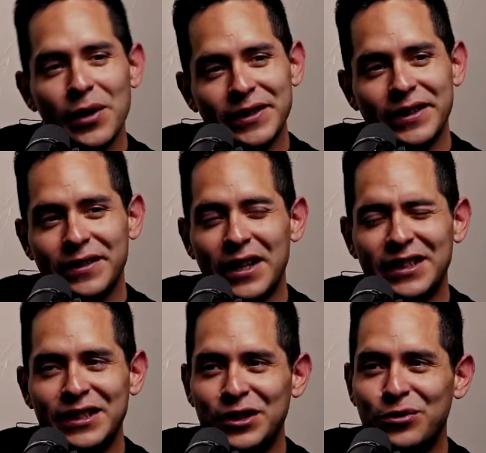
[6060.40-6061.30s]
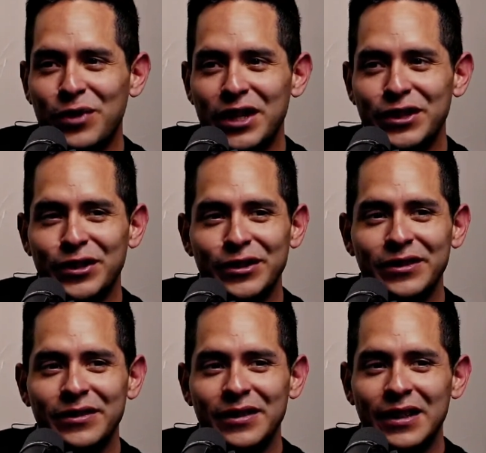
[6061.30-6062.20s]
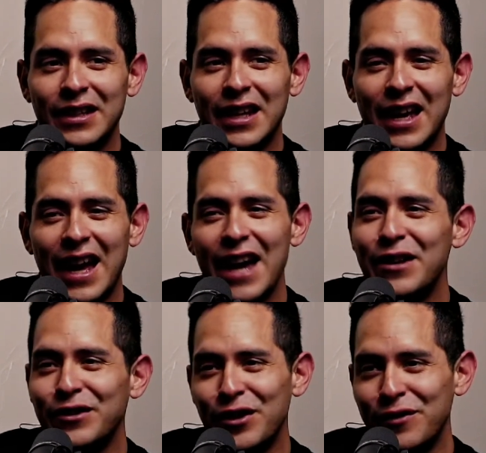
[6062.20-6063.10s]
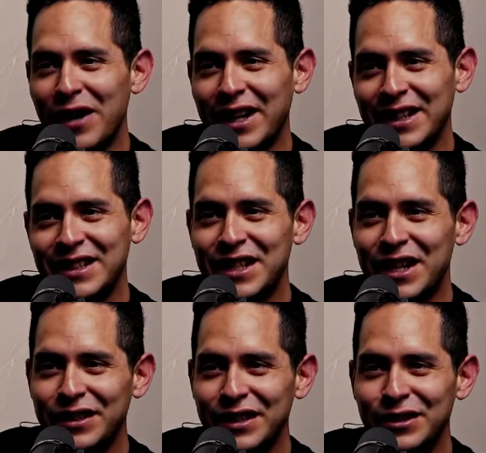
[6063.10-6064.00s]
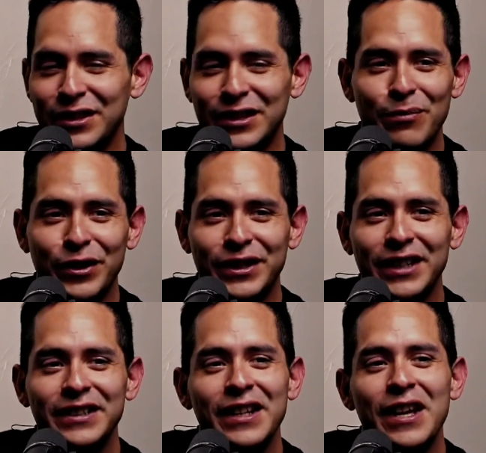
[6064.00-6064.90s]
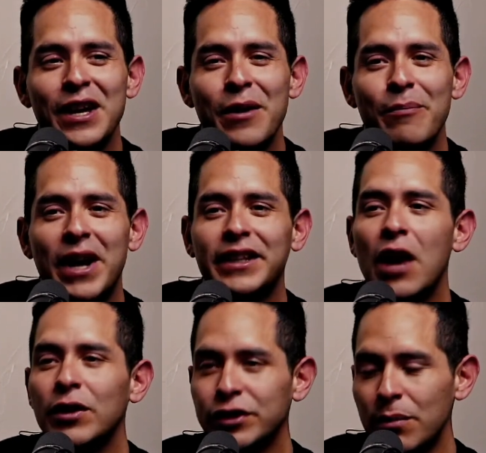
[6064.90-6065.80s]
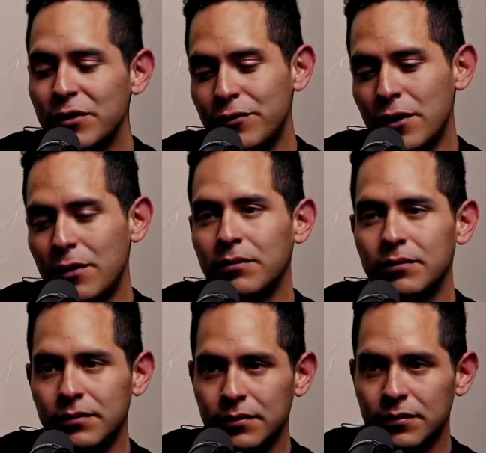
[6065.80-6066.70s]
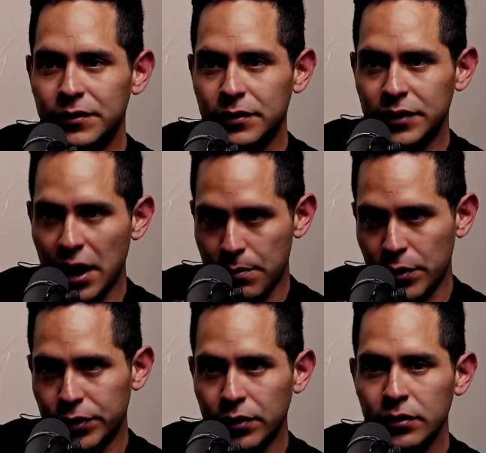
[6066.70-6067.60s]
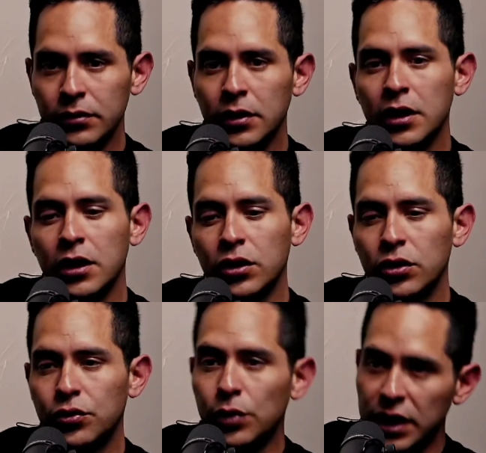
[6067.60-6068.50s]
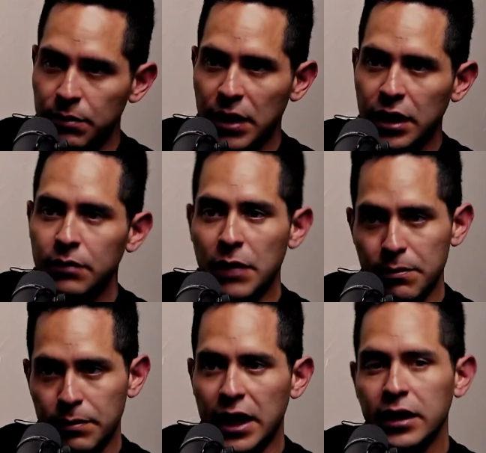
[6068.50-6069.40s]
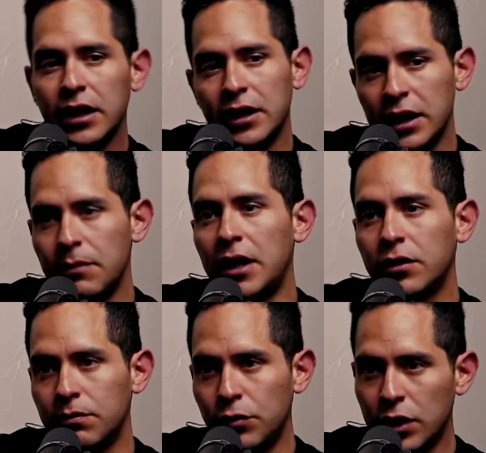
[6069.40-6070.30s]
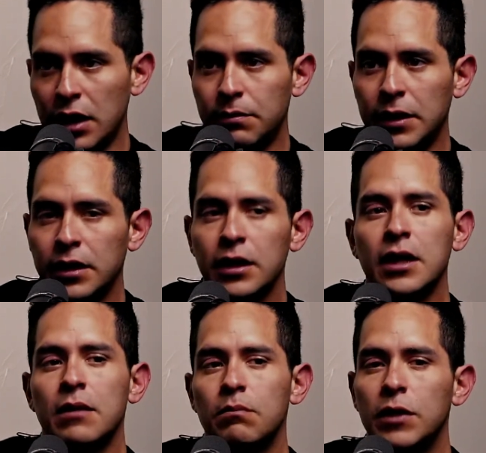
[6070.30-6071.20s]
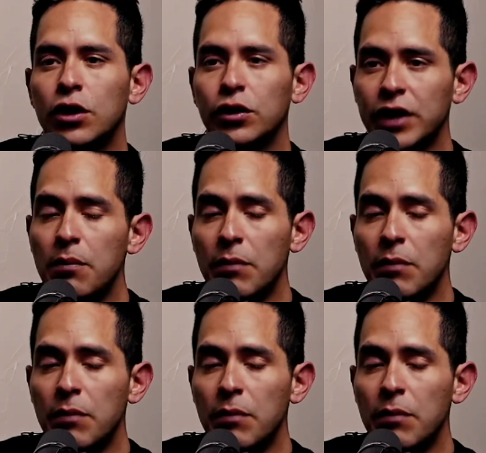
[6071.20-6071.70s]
a crazy situation. I don't know if I can share this in the podcast, but I was coming from Tarapoto to Lima by plane, and Lima, Pucallpa. Because my